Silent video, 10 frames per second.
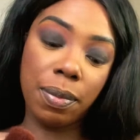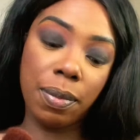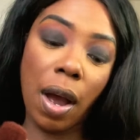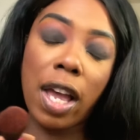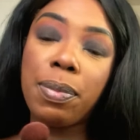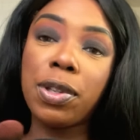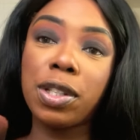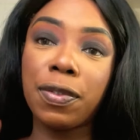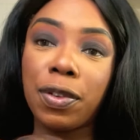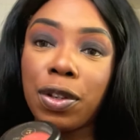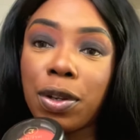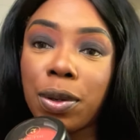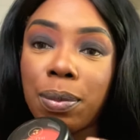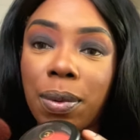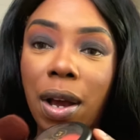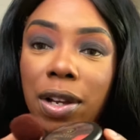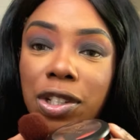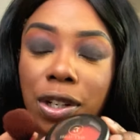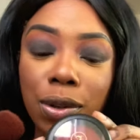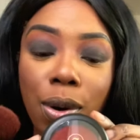Eye Beauty For You blush
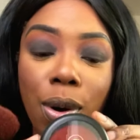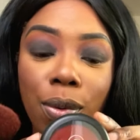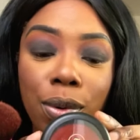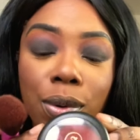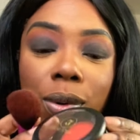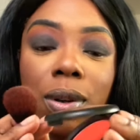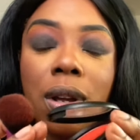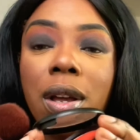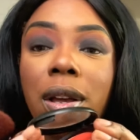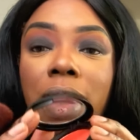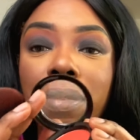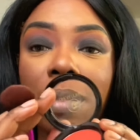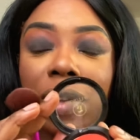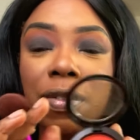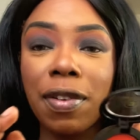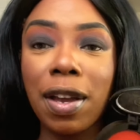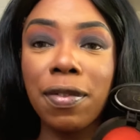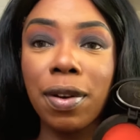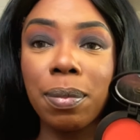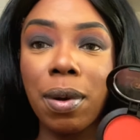in Coral, my
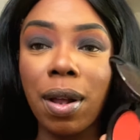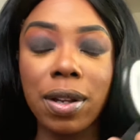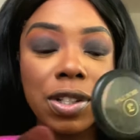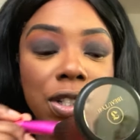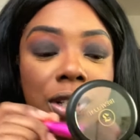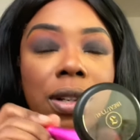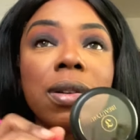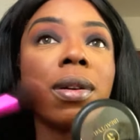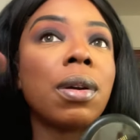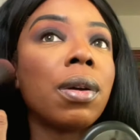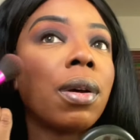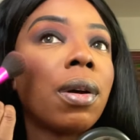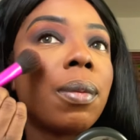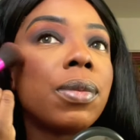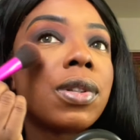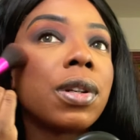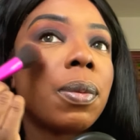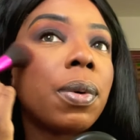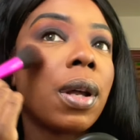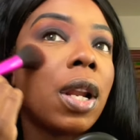favorite blush. I'm just gonna
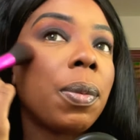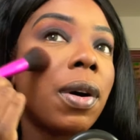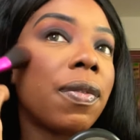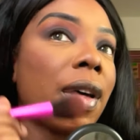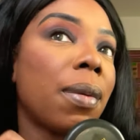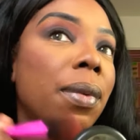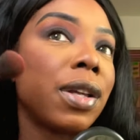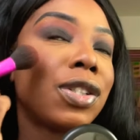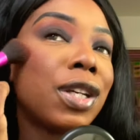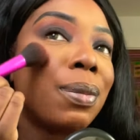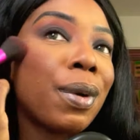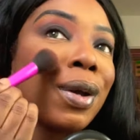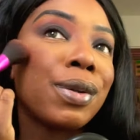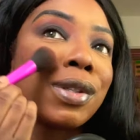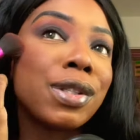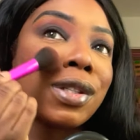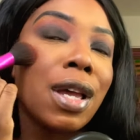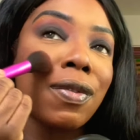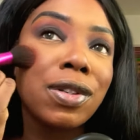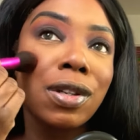put a little bit of that on my cheekbones,
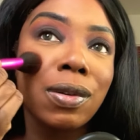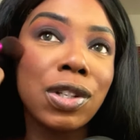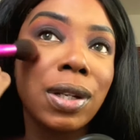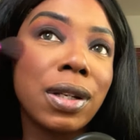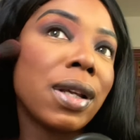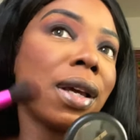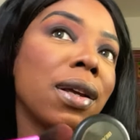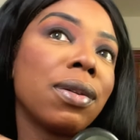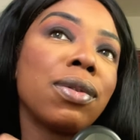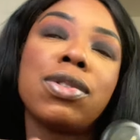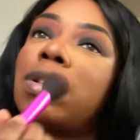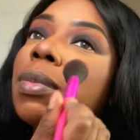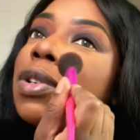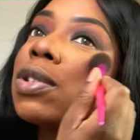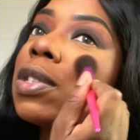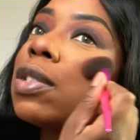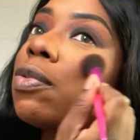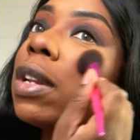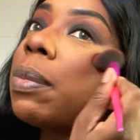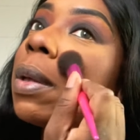ever so gently, not too much because it's
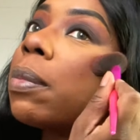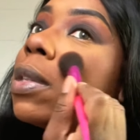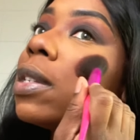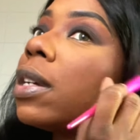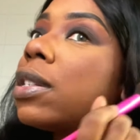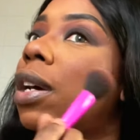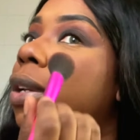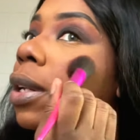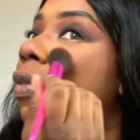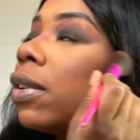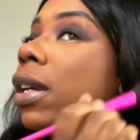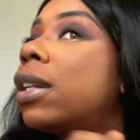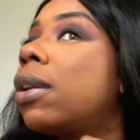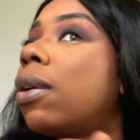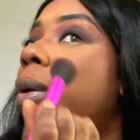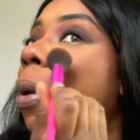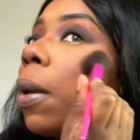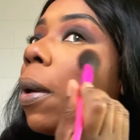really pigmented, so I don't even need a lot.